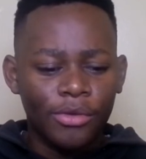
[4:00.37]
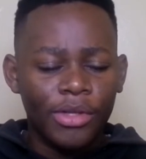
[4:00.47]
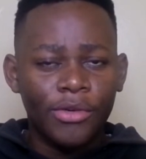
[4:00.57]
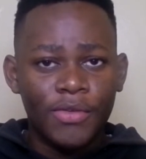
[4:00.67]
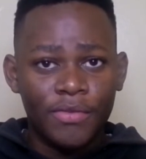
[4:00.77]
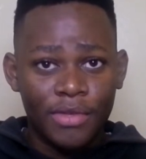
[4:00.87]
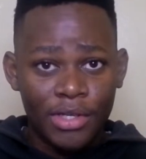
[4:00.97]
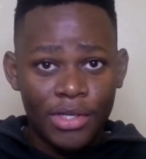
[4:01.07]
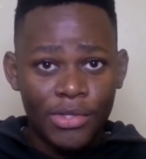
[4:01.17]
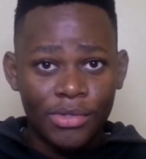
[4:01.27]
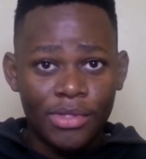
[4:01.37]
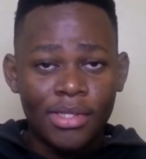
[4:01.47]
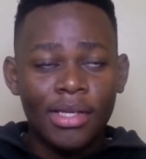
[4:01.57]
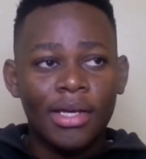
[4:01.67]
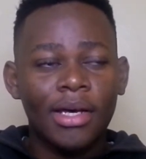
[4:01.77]
on the notifications.
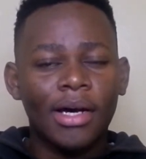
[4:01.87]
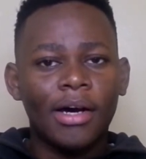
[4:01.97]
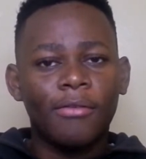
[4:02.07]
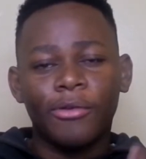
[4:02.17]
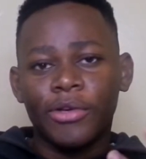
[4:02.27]
For